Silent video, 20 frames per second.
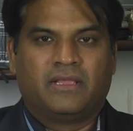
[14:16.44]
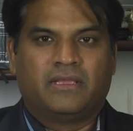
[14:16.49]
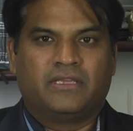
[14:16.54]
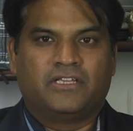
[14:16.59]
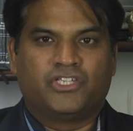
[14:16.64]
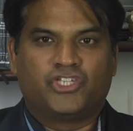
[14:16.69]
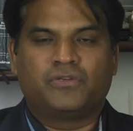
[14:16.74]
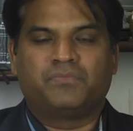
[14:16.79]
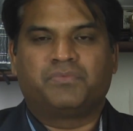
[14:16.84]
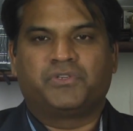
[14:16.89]

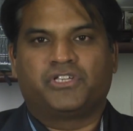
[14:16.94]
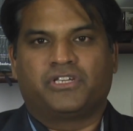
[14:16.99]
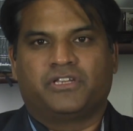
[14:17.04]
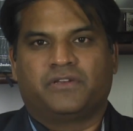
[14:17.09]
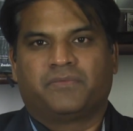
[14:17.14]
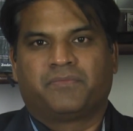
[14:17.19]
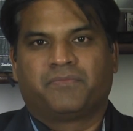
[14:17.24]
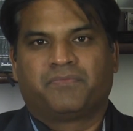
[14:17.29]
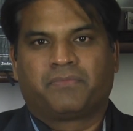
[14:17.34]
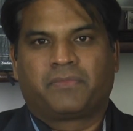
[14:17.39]

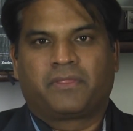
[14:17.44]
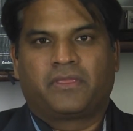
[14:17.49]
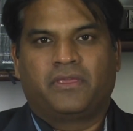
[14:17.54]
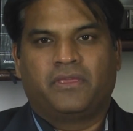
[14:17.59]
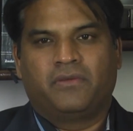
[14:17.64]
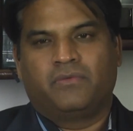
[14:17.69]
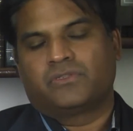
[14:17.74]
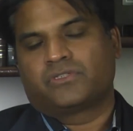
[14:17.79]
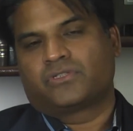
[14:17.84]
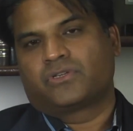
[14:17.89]
Egyptian.
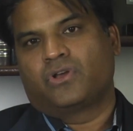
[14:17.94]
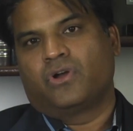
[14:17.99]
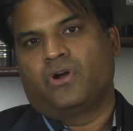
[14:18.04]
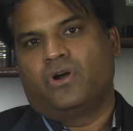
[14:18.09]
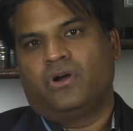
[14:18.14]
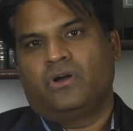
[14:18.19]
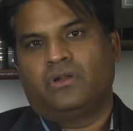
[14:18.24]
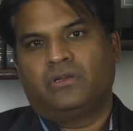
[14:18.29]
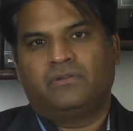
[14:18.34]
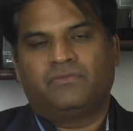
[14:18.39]
He was
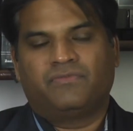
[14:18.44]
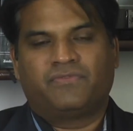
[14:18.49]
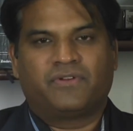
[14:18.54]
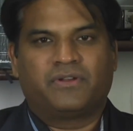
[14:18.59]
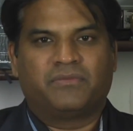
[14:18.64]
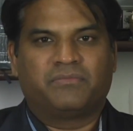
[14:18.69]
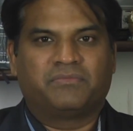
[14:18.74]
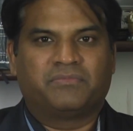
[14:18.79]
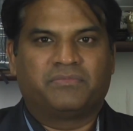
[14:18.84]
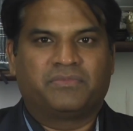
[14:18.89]
gone
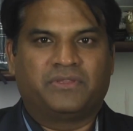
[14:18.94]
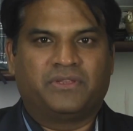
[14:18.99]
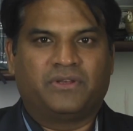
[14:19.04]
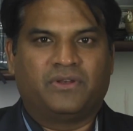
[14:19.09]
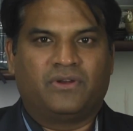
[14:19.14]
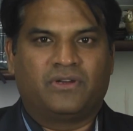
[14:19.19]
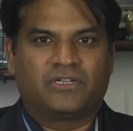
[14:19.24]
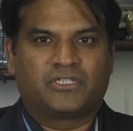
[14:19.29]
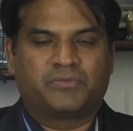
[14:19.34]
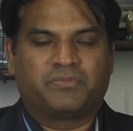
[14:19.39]
from the
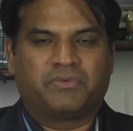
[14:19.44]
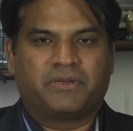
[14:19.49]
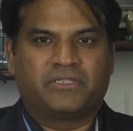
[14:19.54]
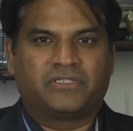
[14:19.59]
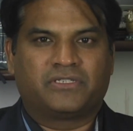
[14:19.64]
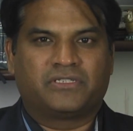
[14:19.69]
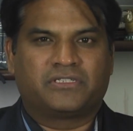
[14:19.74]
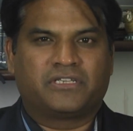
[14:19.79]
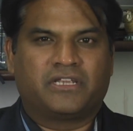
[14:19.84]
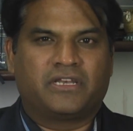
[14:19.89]
Lord's presence,